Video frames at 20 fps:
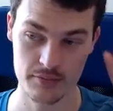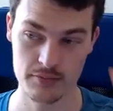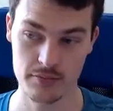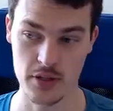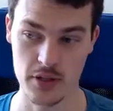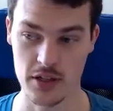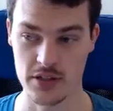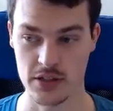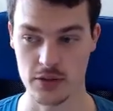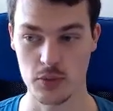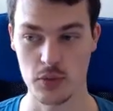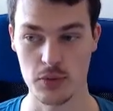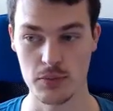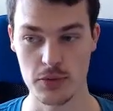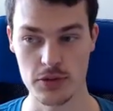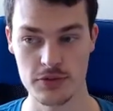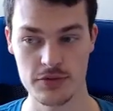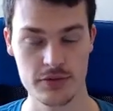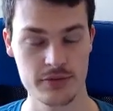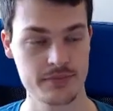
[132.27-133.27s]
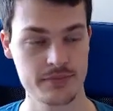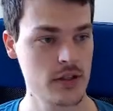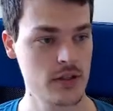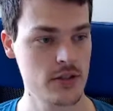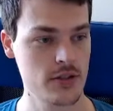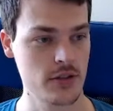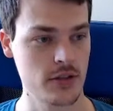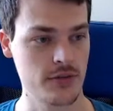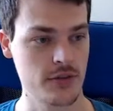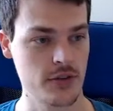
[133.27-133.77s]
project will move.
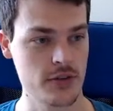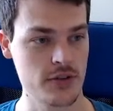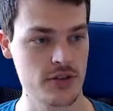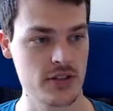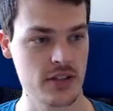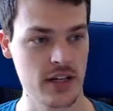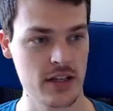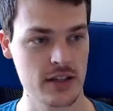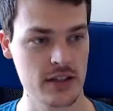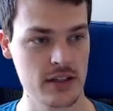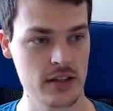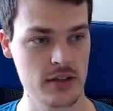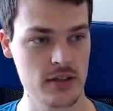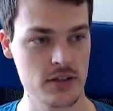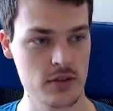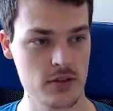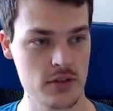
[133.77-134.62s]
So the first thing I need to do